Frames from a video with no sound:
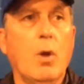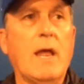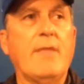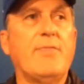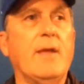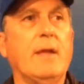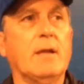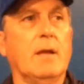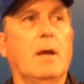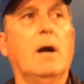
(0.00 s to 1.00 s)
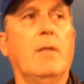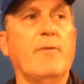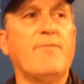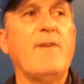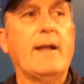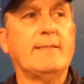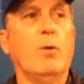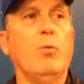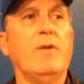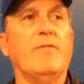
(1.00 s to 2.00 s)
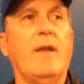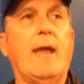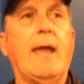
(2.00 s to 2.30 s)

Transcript: Well, I think the fact that we've